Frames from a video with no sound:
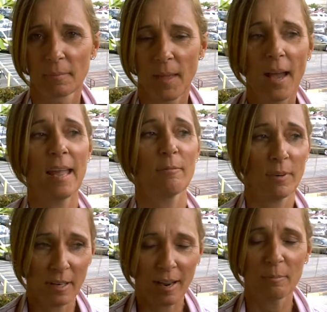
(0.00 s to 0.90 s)
I am
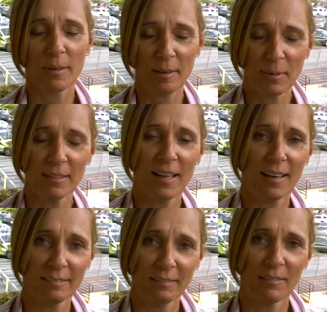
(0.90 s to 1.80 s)
very happy I made that
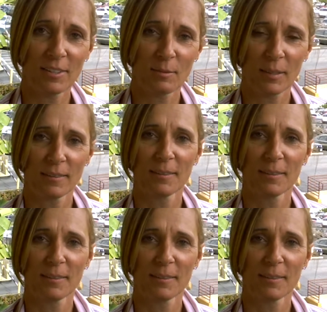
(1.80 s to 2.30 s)
investment.